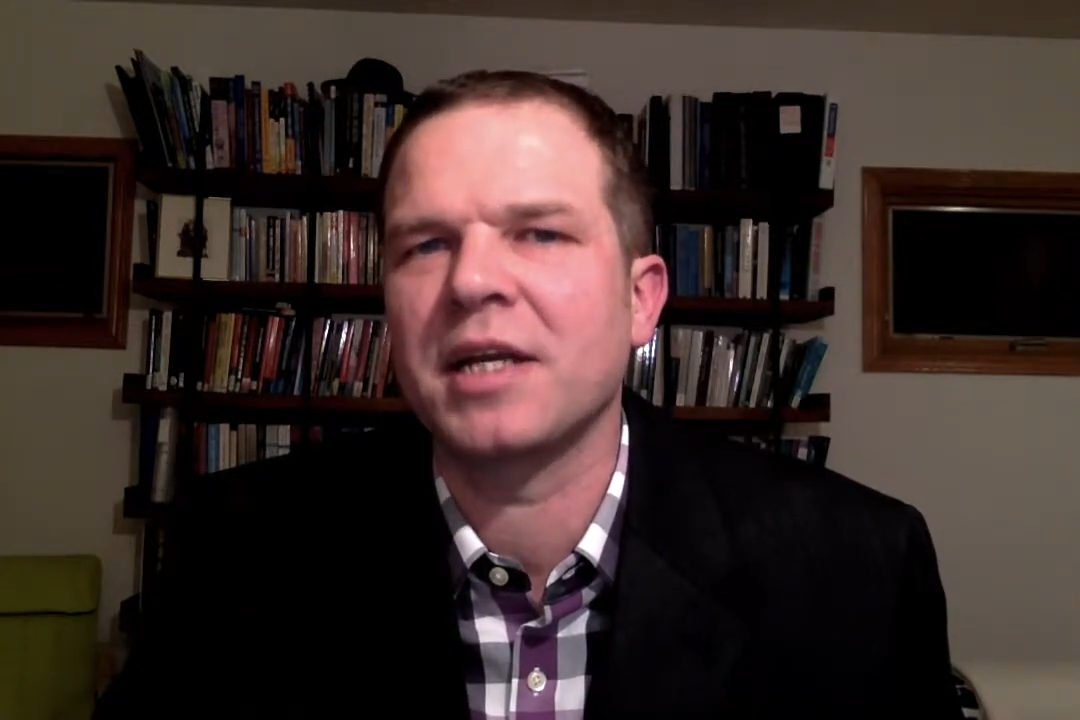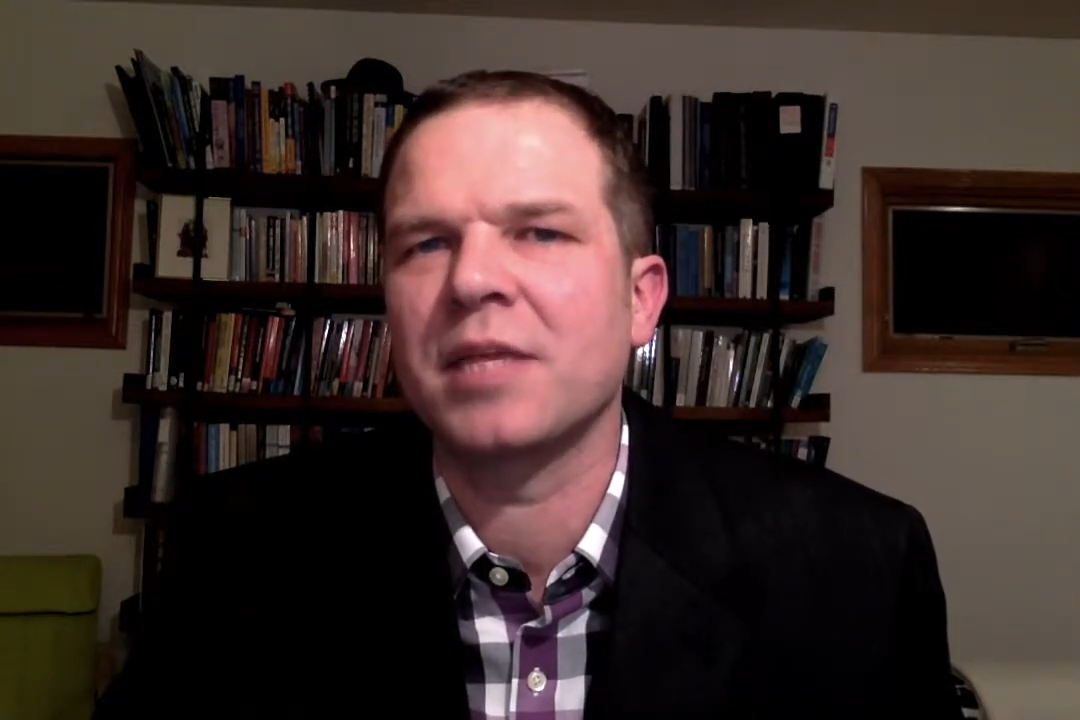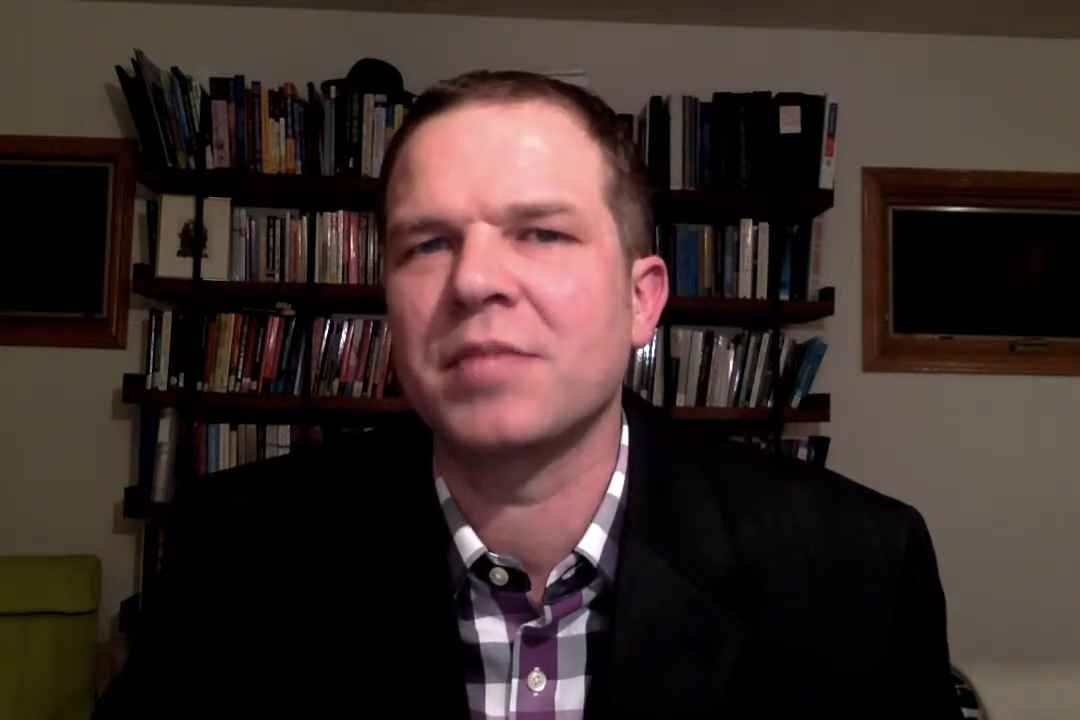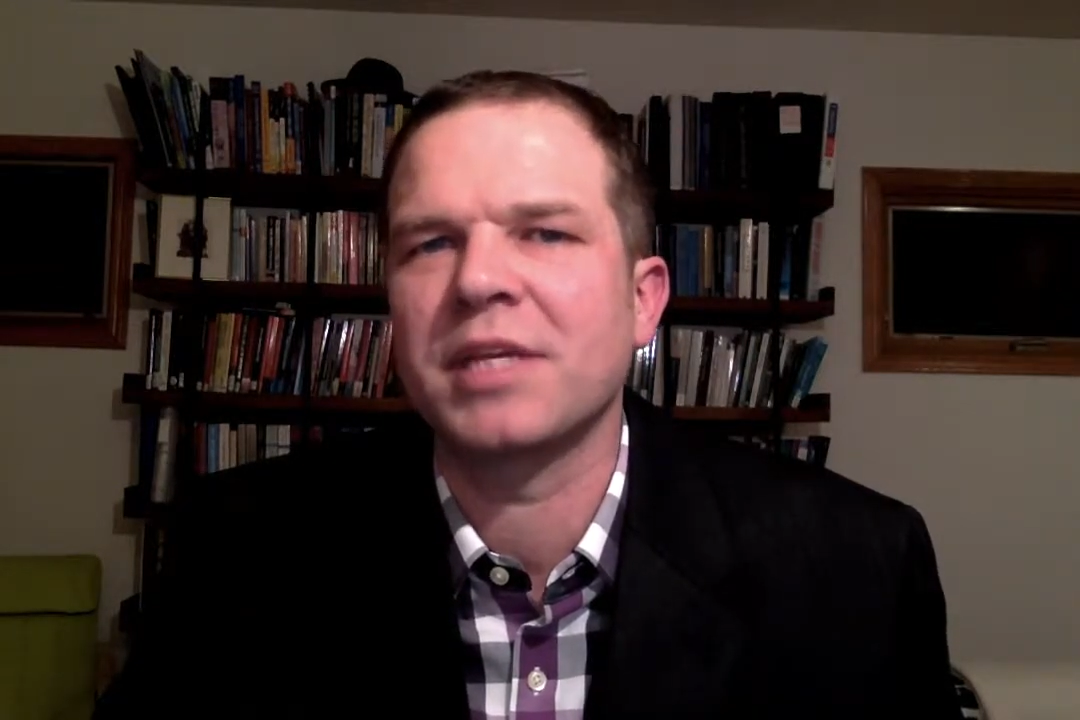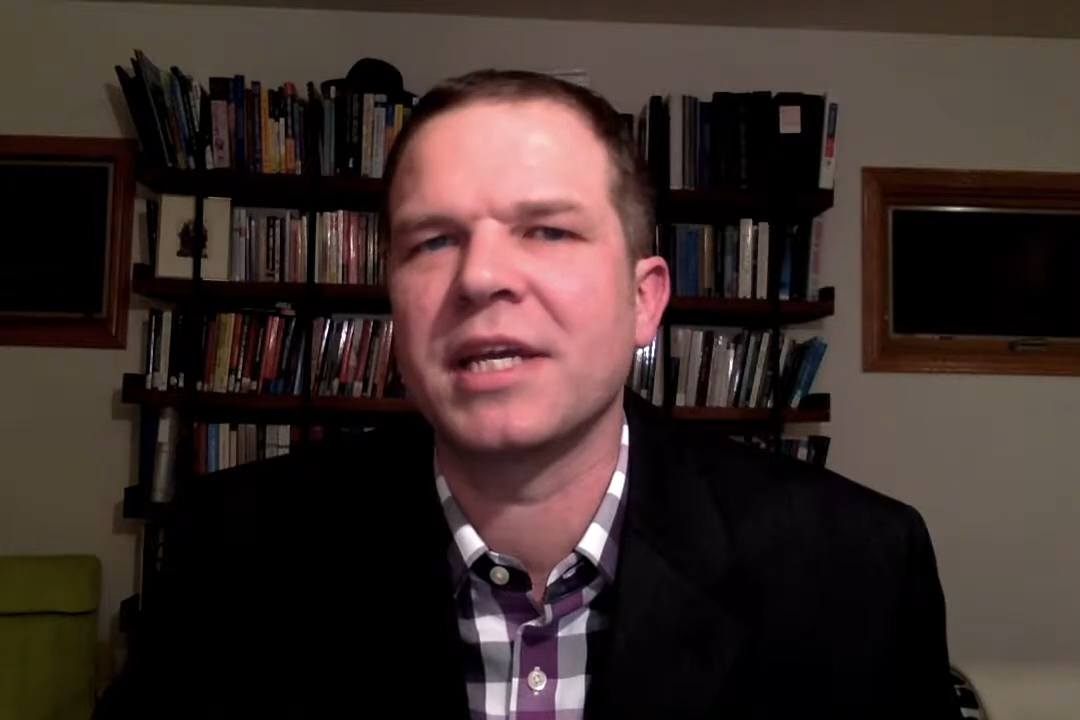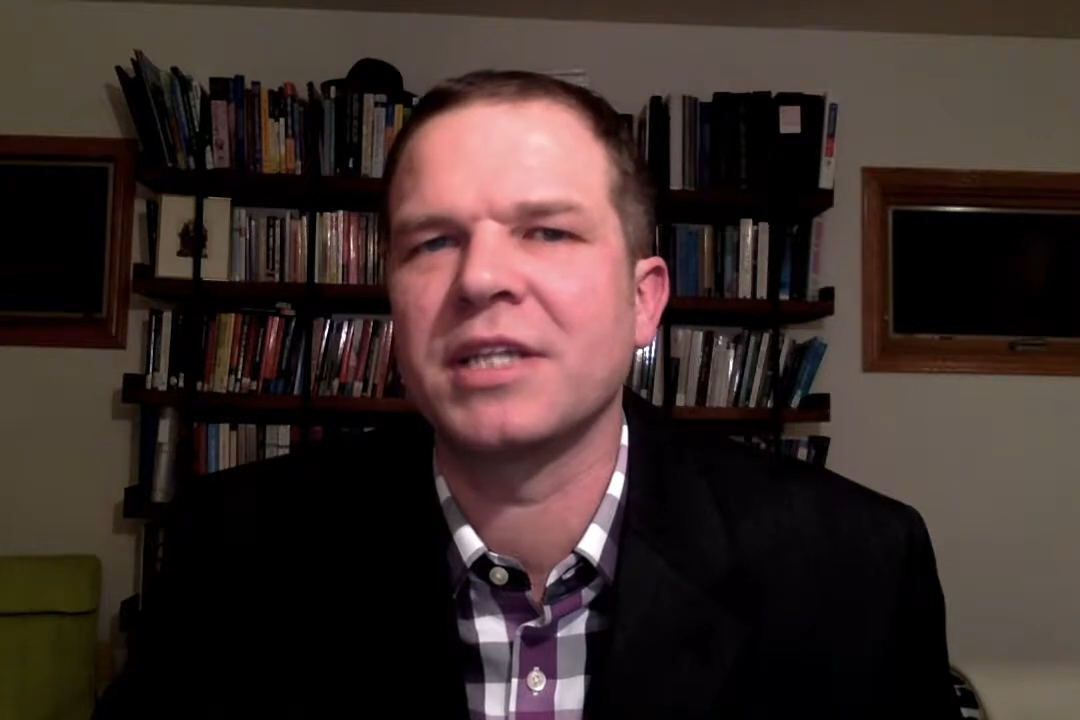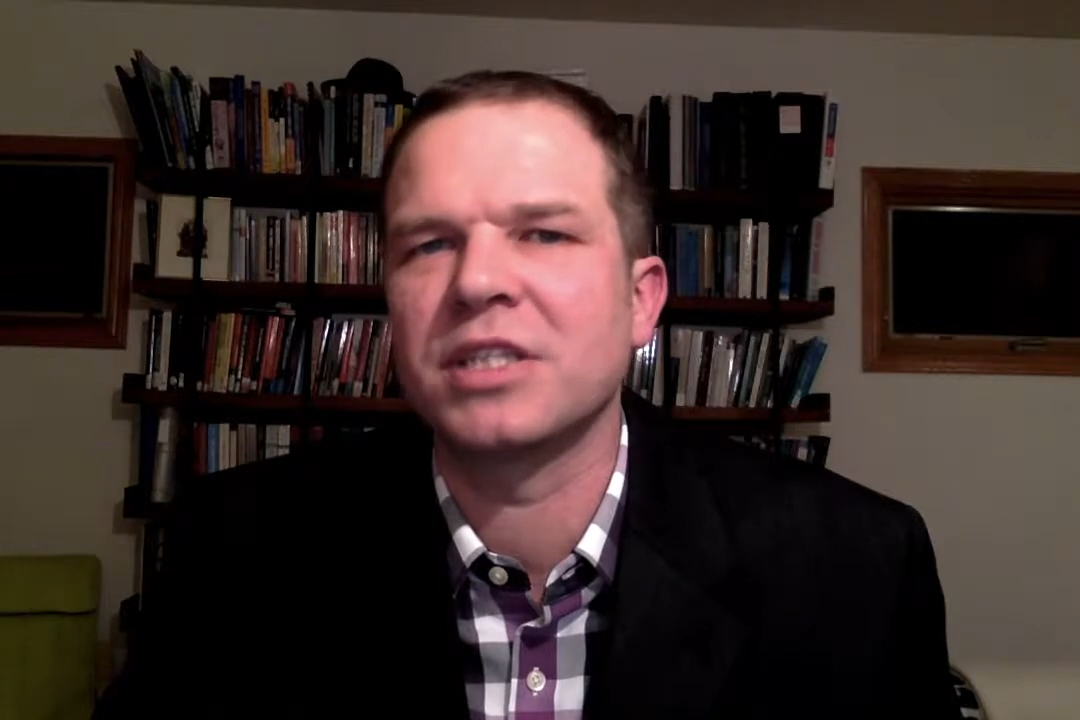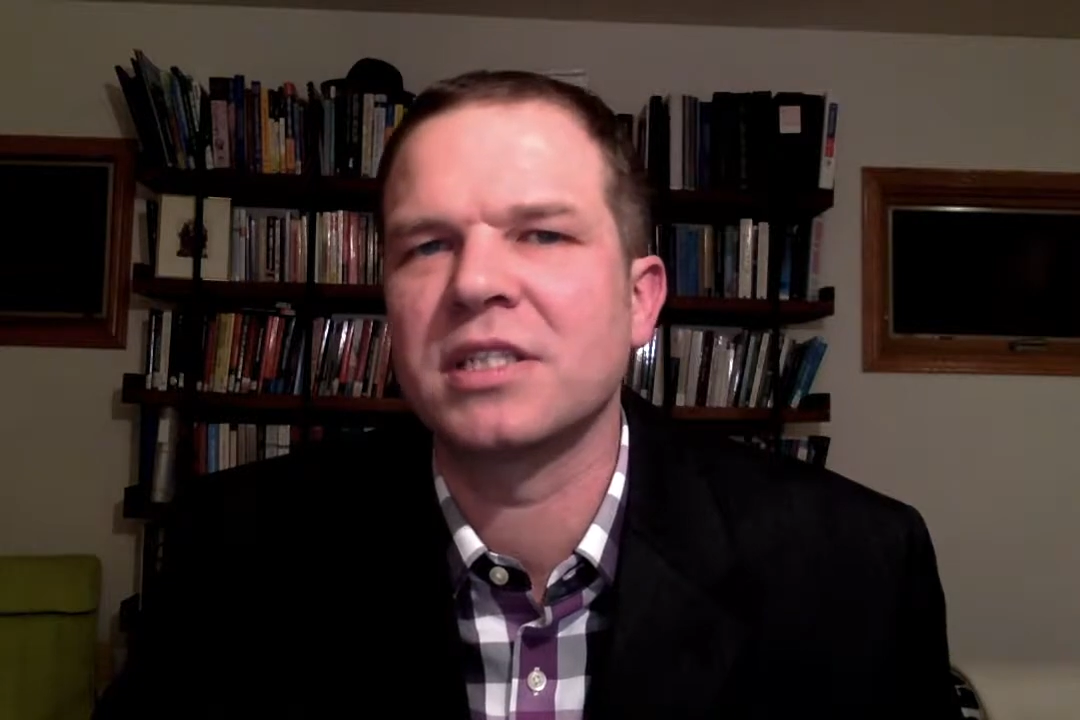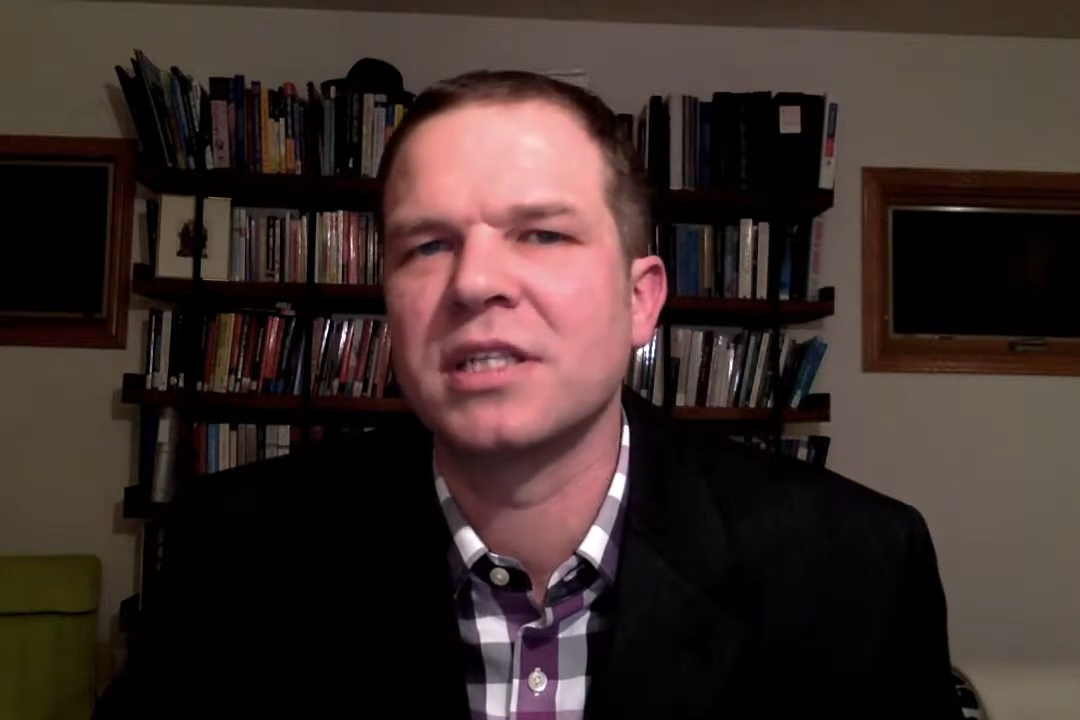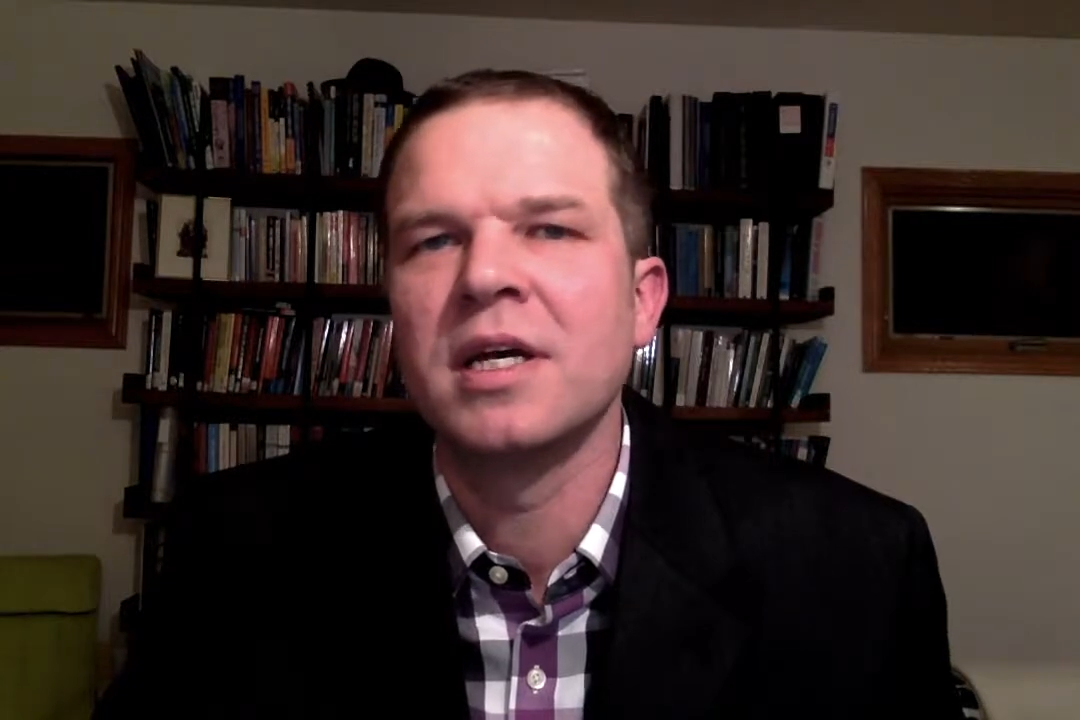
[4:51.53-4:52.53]

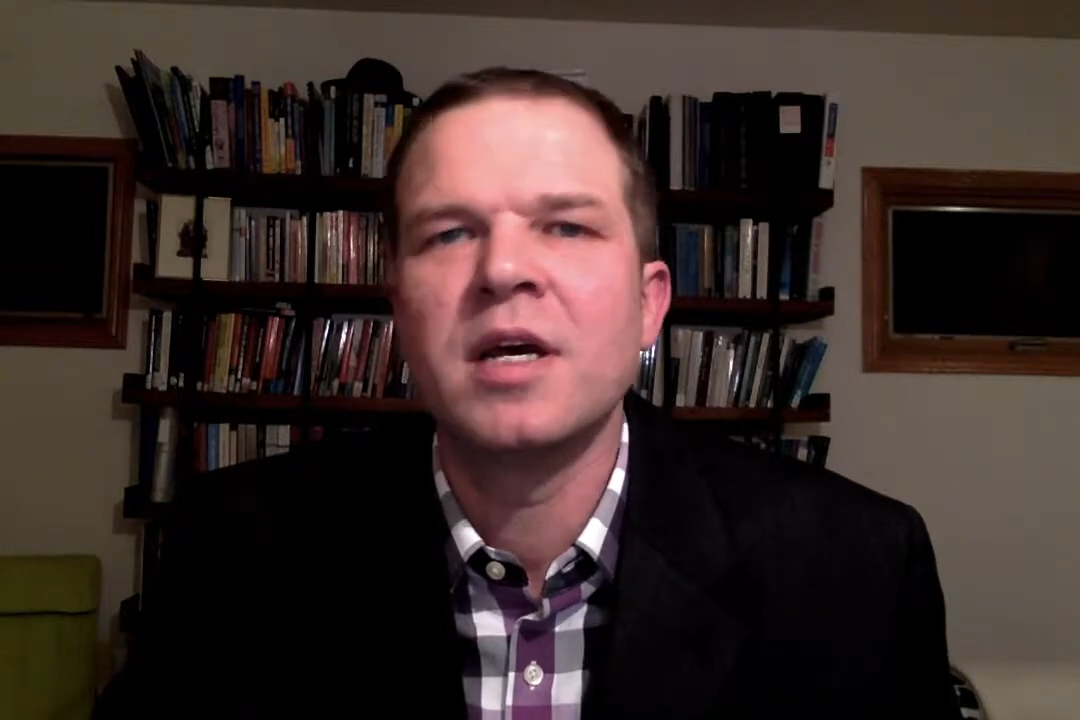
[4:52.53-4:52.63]
complications.